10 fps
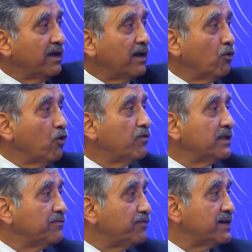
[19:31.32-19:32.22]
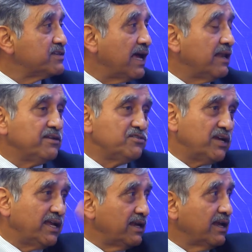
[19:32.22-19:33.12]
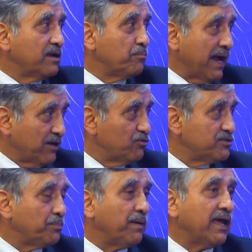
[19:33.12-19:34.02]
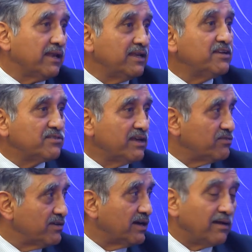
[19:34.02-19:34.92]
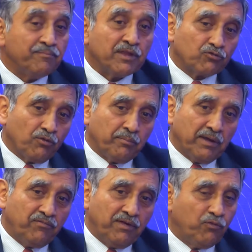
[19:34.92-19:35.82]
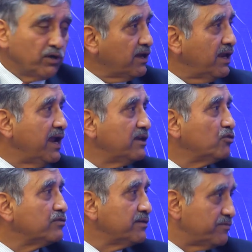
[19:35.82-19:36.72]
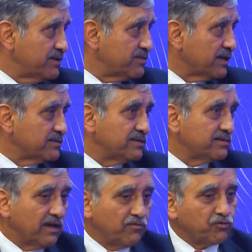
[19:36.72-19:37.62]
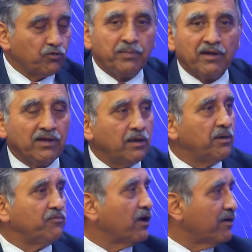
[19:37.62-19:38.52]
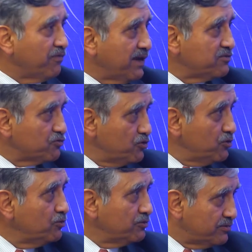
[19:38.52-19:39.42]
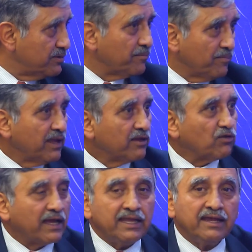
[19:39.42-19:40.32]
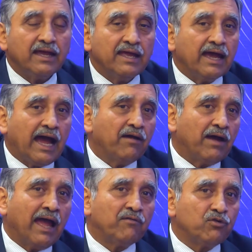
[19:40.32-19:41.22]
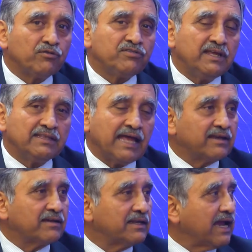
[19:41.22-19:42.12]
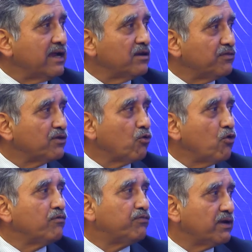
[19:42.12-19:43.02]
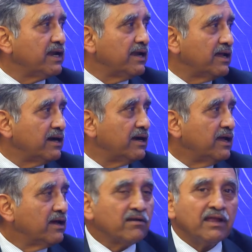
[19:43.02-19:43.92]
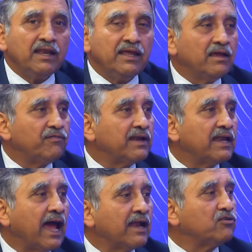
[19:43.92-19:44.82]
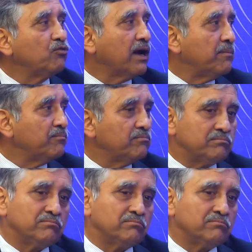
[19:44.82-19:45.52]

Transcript: over the first island chain and get back to Japan and East Asia. So we would create those infrastructures which would be available for our friends to use. So I think I would see that kind of a role for India really, if it had to come,